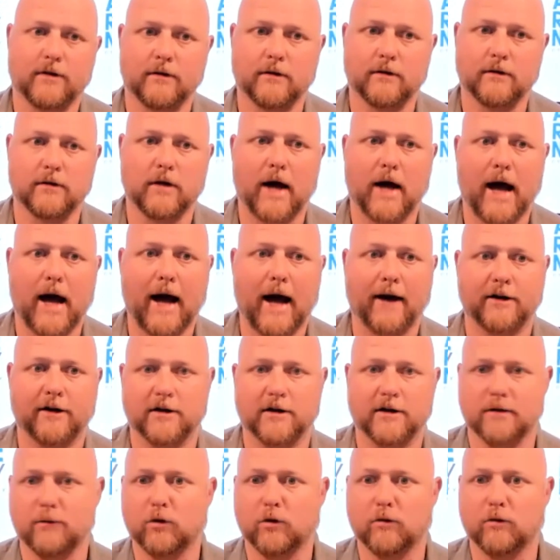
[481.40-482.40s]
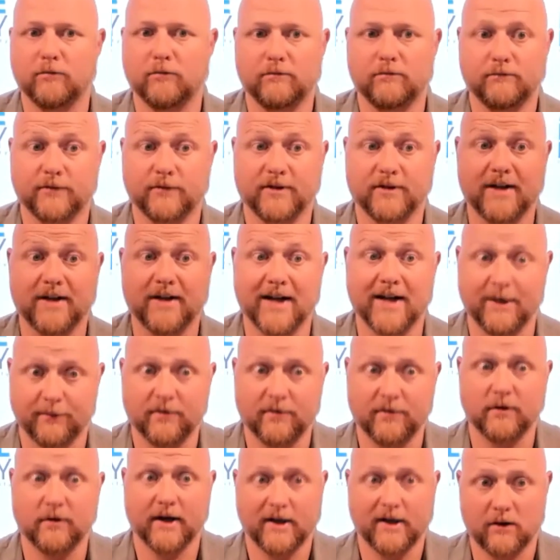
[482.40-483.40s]
there's actionable
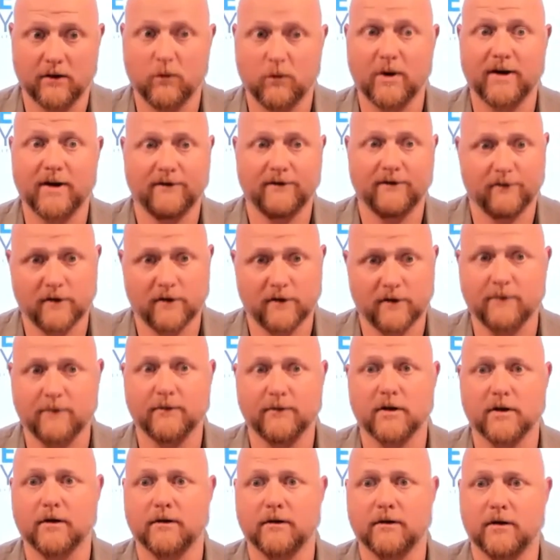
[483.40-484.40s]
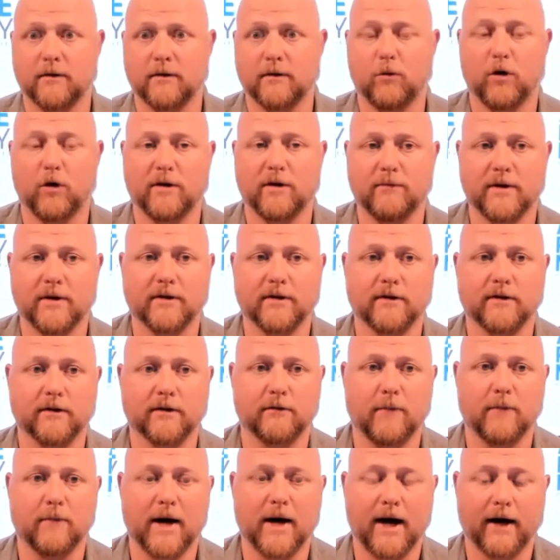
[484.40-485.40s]
steps like the way for them to point
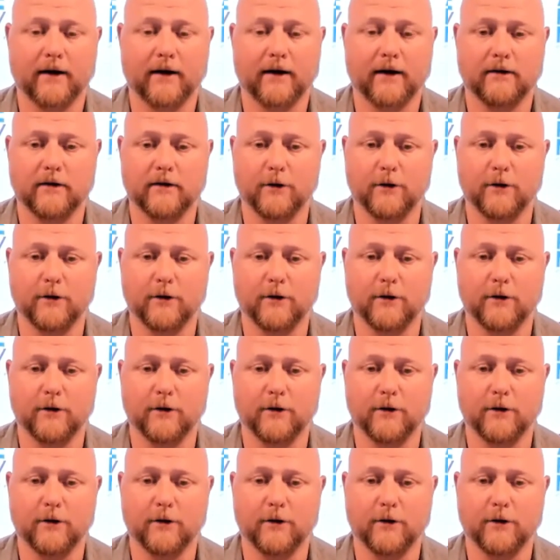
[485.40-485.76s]
business back.